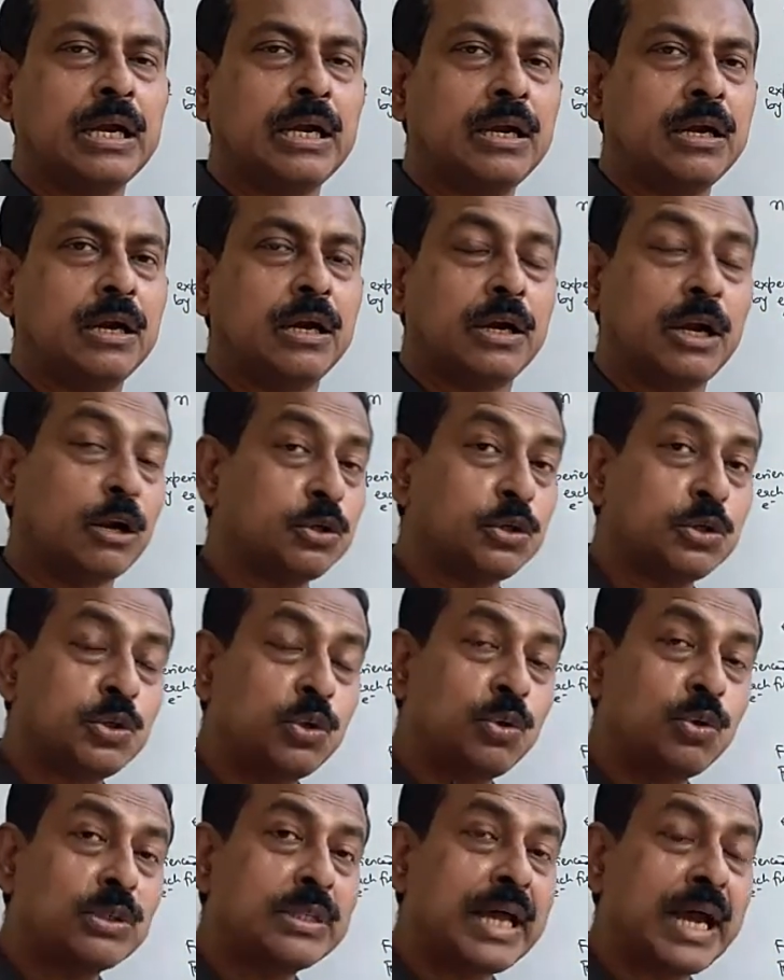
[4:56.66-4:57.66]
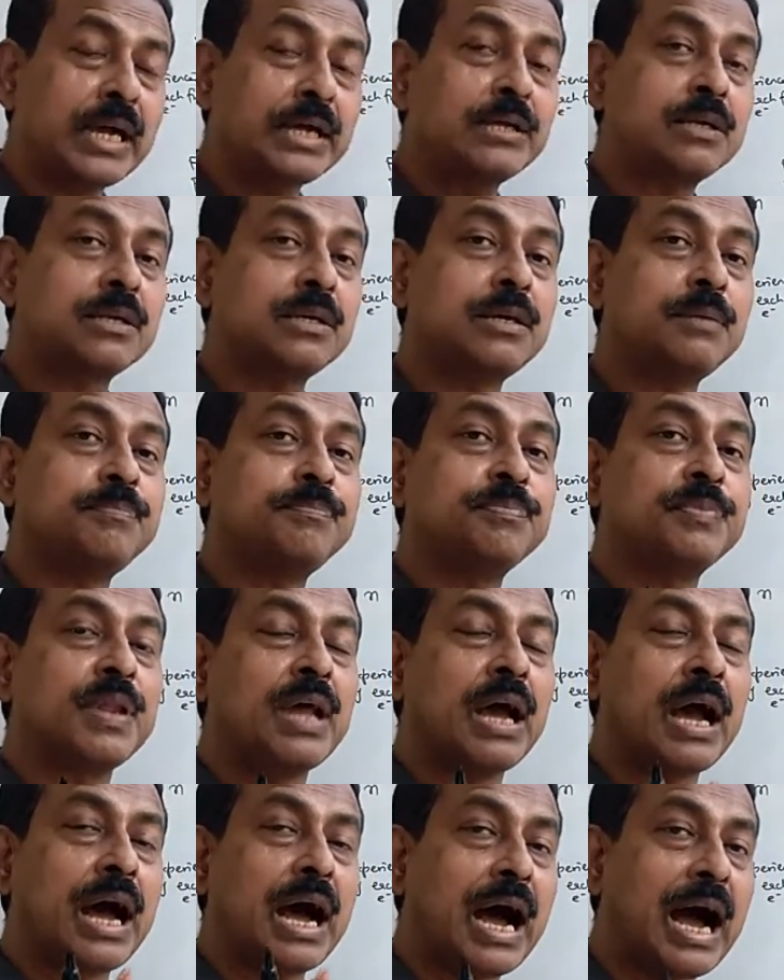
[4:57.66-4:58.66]
Now you know that
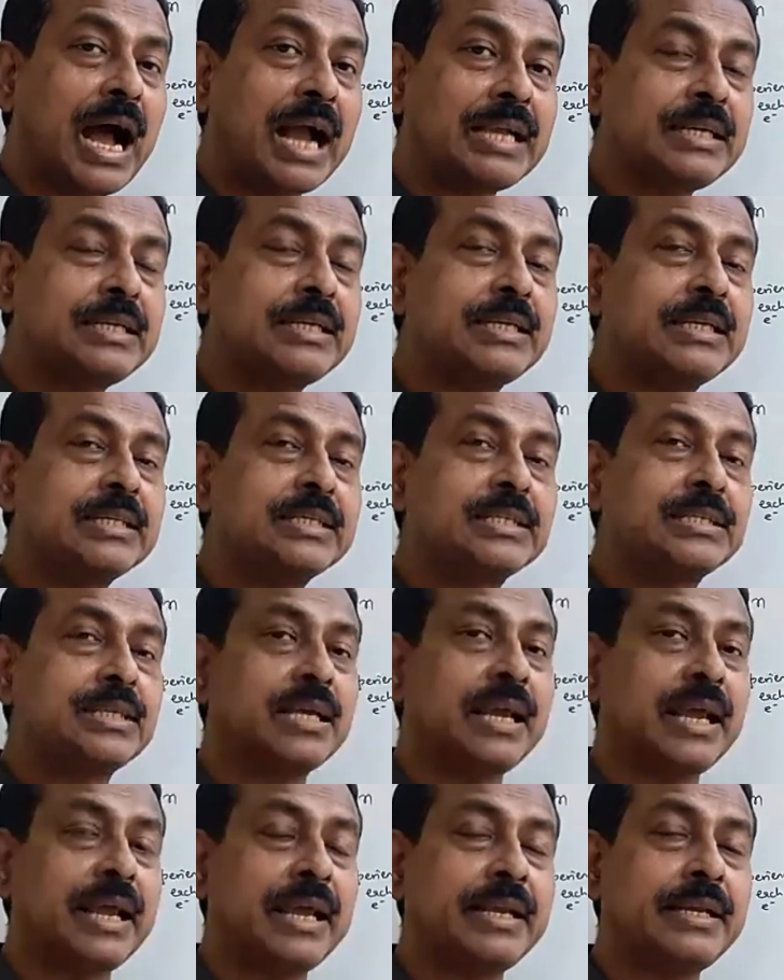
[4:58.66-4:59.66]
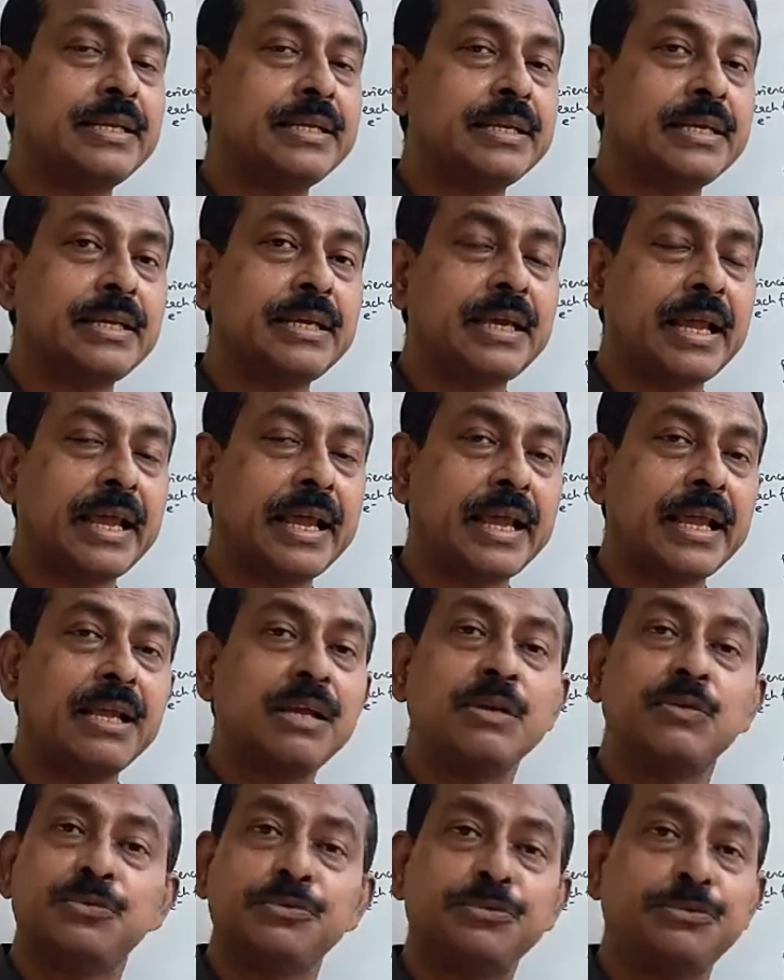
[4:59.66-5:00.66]
I is NEA
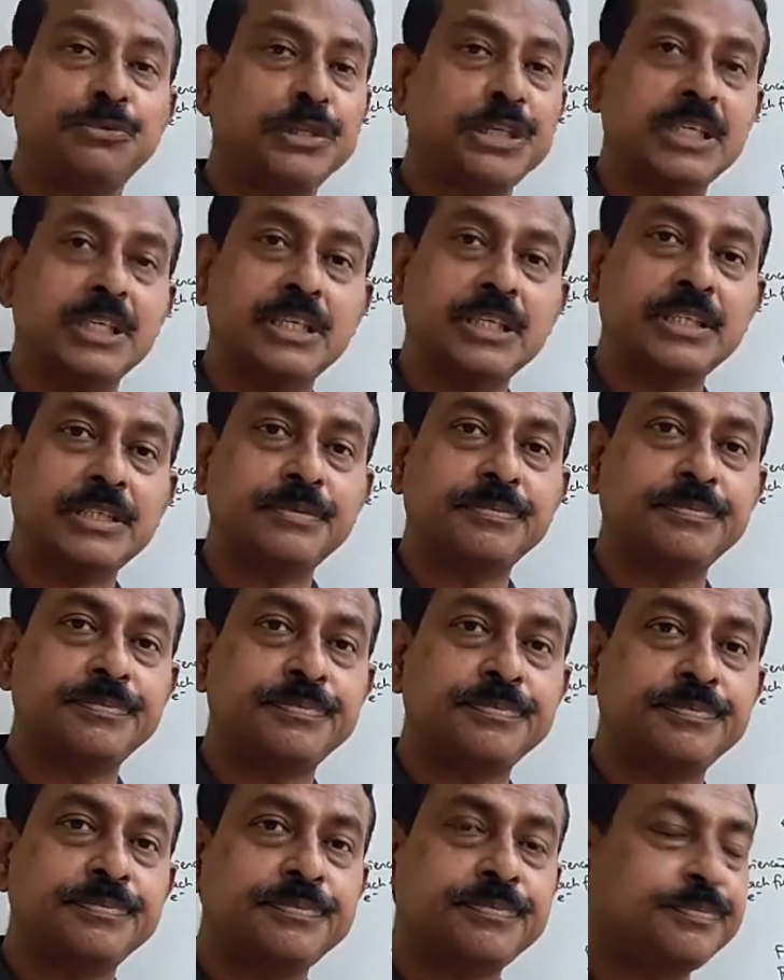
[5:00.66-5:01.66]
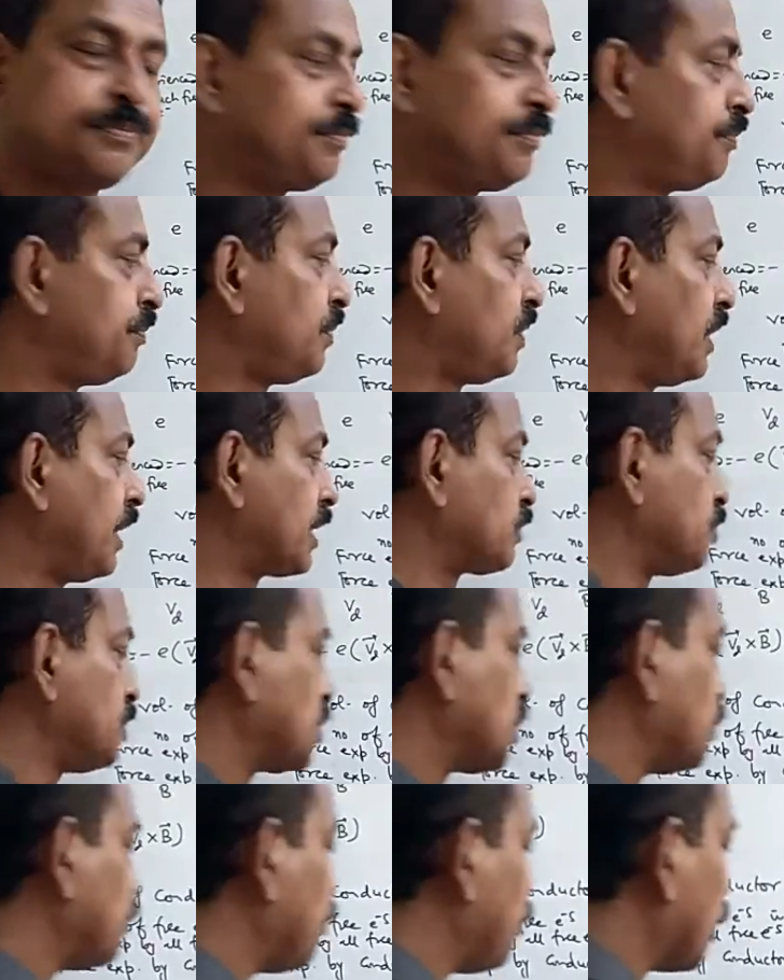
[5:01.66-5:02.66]
VD. Expression
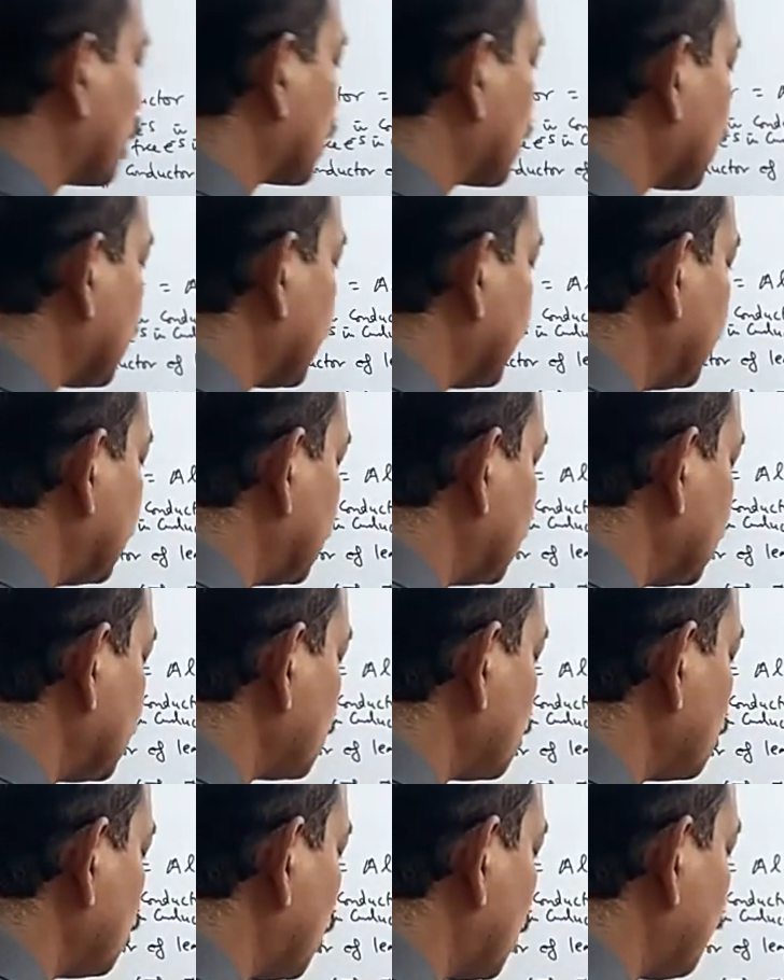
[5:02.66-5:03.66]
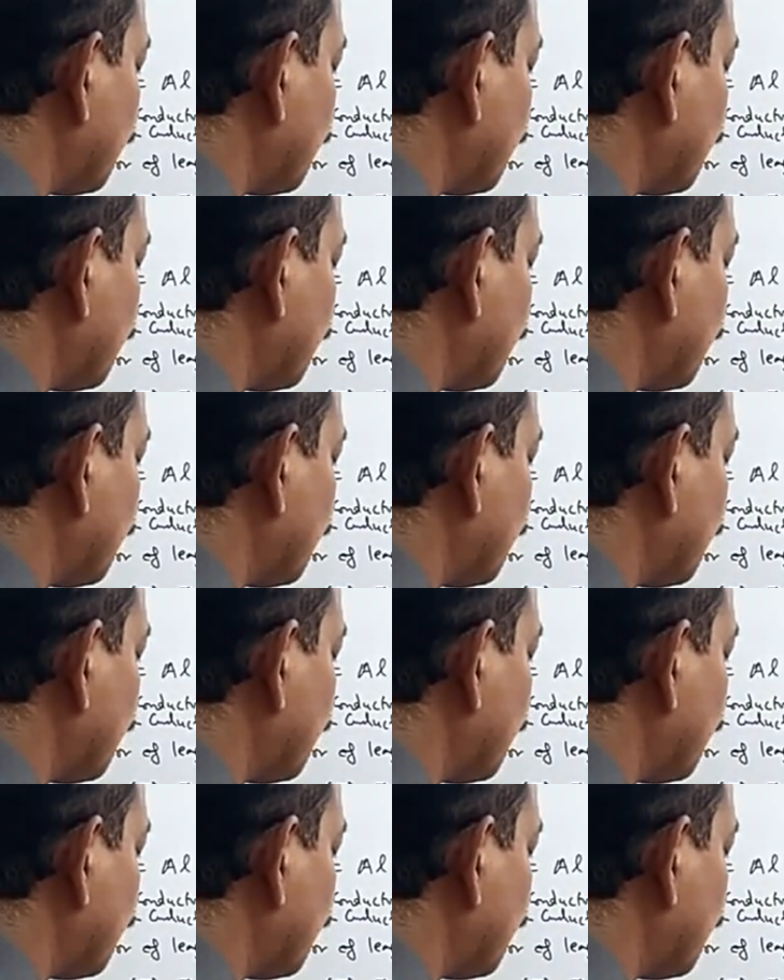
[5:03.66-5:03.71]
for current is your